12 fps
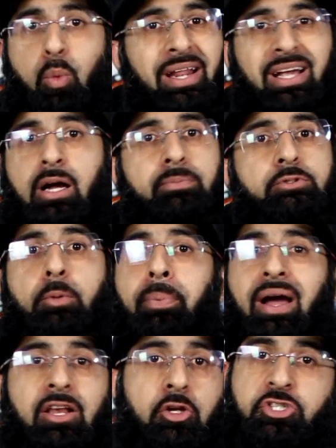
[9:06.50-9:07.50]
When it comes to
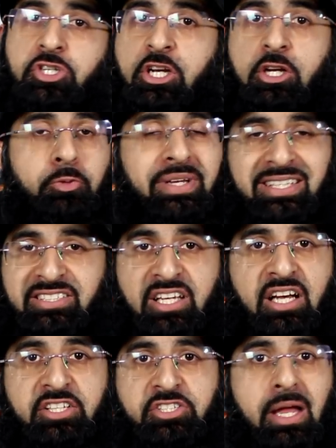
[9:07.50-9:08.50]
biological
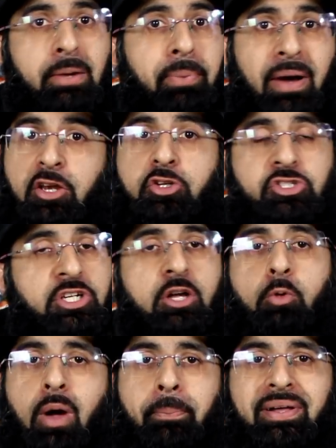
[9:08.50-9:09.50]
research and
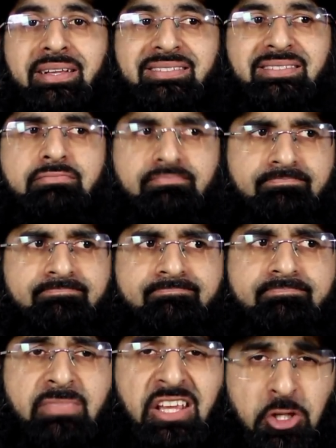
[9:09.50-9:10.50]
biological weapons,
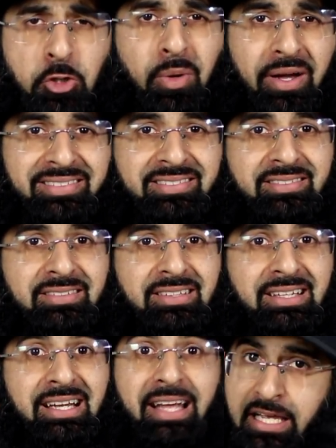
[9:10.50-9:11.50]
the US
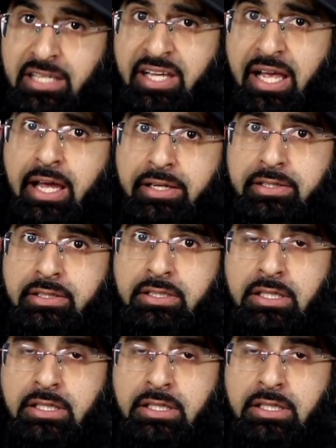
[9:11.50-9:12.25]
is ahead.